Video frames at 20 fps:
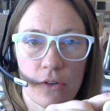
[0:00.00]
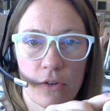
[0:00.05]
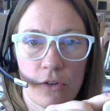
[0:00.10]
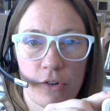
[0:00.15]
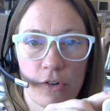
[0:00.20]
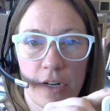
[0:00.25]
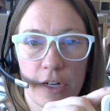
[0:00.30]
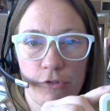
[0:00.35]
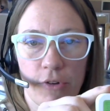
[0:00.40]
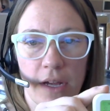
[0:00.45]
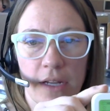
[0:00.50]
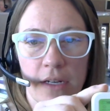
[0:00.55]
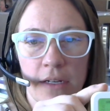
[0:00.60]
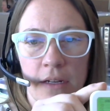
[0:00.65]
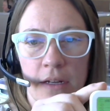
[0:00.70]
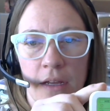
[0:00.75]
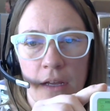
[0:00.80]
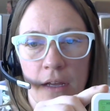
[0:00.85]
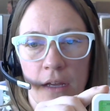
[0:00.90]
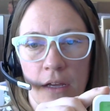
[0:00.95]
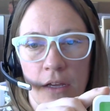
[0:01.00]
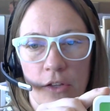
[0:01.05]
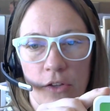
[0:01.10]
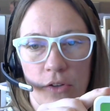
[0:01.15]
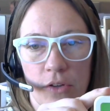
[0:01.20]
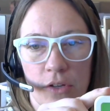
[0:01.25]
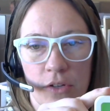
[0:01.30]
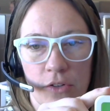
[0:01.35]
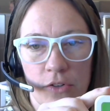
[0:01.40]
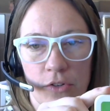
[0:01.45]
green, red.
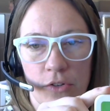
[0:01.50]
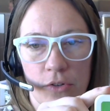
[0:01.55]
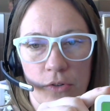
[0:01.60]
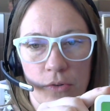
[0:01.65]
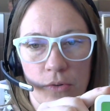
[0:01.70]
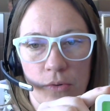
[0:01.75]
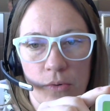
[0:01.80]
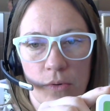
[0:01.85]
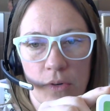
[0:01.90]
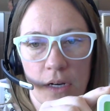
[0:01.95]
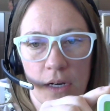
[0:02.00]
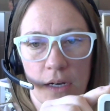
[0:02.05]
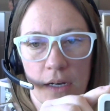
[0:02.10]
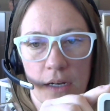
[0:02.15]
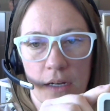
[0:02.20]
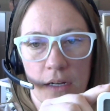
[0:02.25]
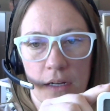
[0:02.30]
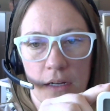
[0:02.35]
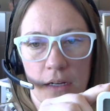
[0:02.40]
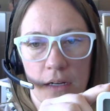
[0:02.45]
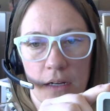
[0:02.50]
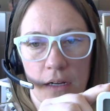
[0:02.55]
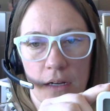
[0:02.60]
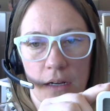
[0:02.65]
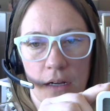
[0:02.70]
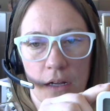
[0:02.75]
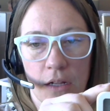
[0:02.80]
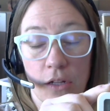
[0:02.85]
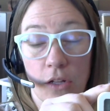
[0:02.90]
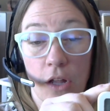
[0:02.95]
You can do
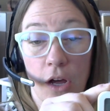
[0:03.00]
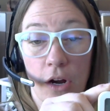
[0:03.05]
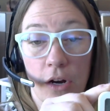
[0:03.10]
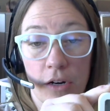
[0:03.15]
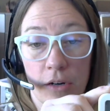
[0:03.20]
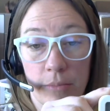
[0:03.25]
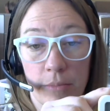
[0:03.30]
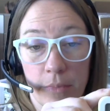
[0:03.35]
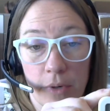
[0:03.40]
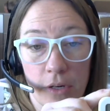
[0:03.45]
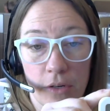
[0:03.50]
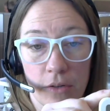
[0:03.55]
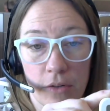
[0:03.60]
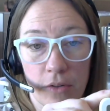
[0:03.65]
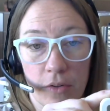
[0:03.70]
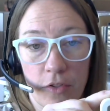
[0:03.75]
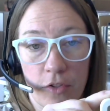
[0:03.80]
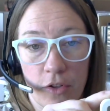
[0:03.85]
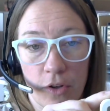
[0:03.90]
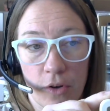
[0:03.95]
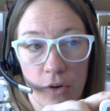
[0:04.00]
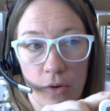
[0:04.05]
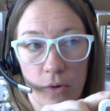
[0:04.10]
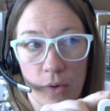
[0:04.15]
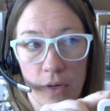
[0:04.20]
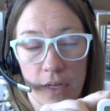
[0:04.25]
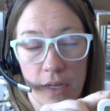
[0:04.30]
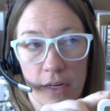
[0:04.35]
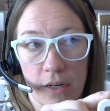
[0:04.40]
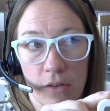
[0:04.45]
alarm mode, so
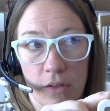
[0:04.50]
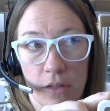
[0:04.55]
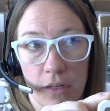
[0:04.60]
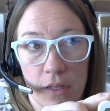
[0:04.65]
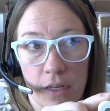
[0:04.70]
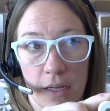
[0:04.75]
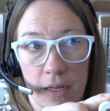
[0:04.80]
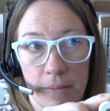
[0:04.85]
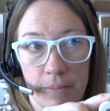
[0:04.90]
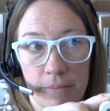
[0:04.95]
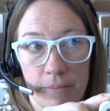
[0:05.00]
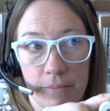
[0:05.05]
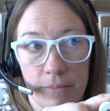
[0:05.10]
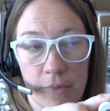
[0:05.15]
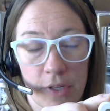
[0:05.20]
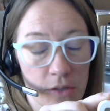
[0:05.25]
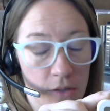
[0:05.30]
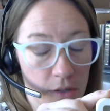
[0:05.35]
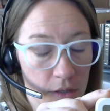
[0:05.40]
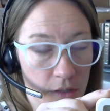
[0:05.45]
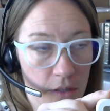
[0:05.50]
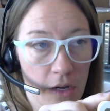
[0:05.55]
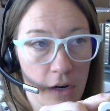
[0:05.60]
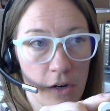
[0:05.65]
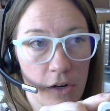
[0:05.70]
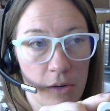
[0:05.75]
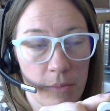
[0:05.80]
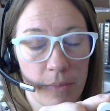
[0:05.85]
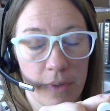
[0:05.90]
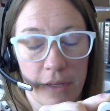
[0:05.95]
it'll
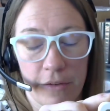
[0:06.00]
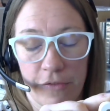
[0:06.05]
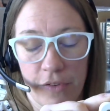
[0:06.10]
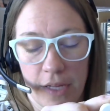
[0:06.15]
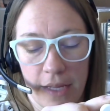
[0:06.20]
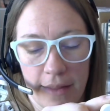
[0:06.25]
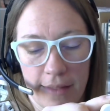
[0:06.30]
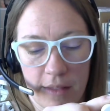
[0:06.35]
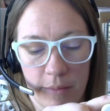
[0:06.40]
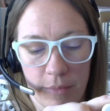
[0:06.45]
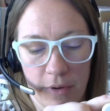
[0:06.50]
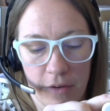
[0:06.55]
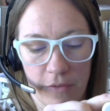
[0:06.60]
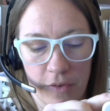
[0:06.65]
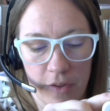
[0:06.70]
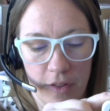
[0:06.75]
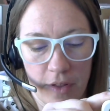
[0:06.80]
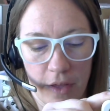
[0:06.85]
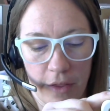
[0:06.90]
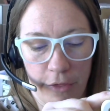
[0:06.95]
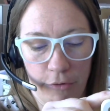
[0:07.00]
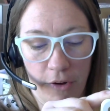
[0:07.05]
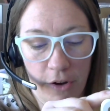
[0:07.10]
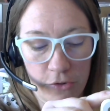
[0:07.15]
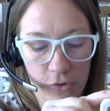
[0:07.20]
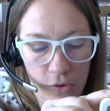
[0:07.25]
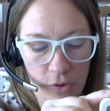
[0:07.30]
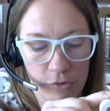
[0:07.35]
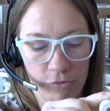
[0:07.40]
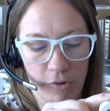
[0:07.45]
alarm if it gets above a
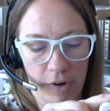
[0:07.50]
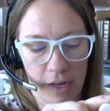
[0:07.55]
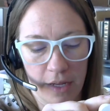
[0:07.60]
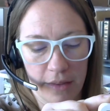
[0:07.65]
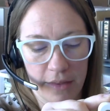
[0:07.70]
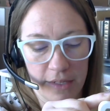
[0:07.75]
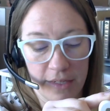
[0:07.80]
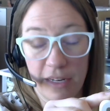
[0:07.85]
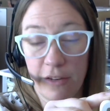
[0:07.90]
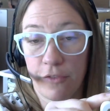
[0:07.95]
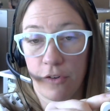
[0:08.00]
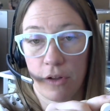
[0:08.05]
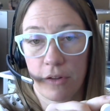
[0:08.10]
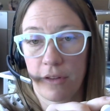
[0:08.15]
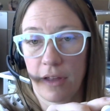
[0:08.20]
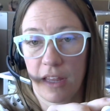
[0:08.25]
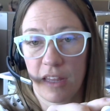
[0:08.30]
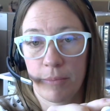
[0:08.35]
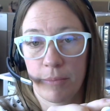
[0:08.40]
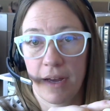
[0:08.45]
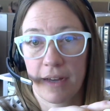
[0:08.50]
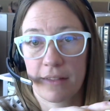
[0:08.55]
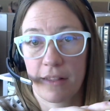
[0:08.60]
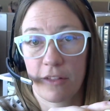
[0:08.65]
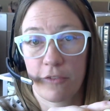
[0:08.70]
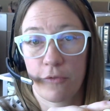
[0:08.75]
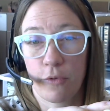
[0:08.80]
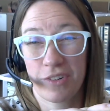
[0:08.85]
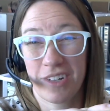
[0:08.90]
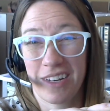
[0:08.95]
threshold. The default out of the box
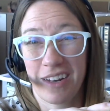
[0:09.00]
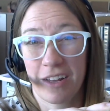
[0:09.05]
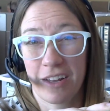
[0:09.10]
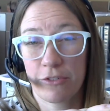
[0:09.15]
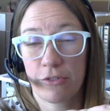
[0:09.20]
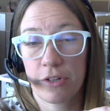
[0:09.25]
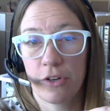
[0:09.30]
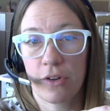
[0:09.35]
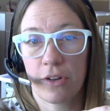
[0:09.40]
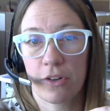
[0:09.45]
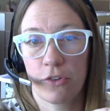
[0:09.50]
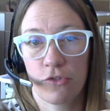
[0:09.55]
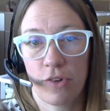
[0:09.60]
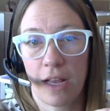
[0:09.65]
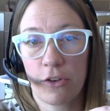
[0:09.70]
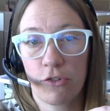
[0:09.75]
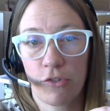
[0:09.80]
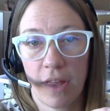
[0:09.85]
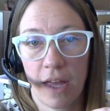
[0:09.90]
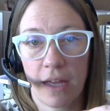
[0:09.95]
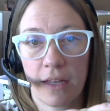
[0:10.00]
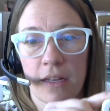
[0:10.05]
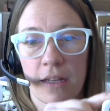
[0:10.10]
is 1400. You can change that.